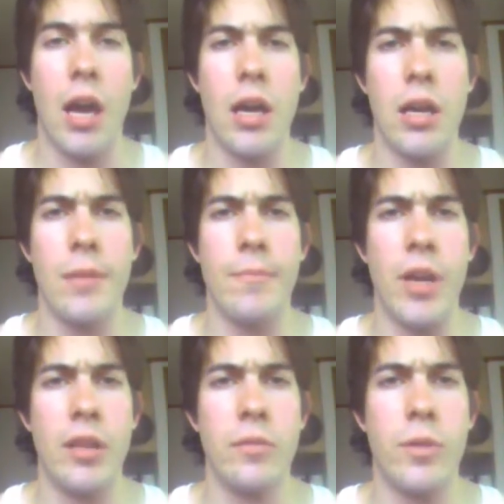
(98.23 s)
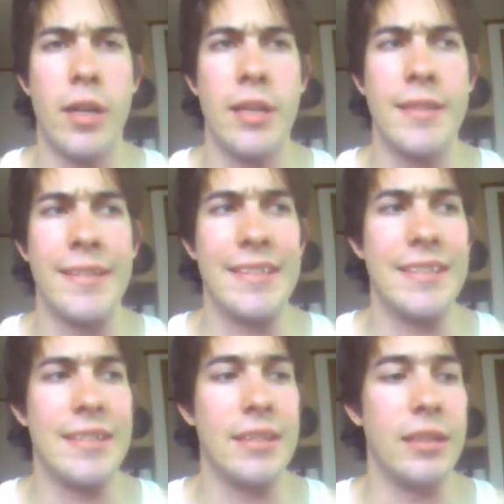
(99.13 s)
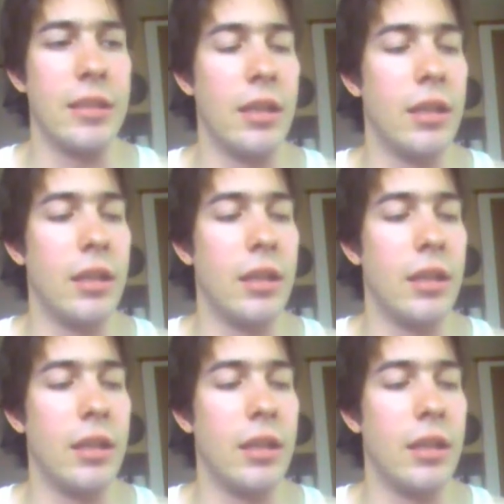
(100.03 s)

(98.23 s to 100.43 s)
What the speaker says: Otherwise, let's see.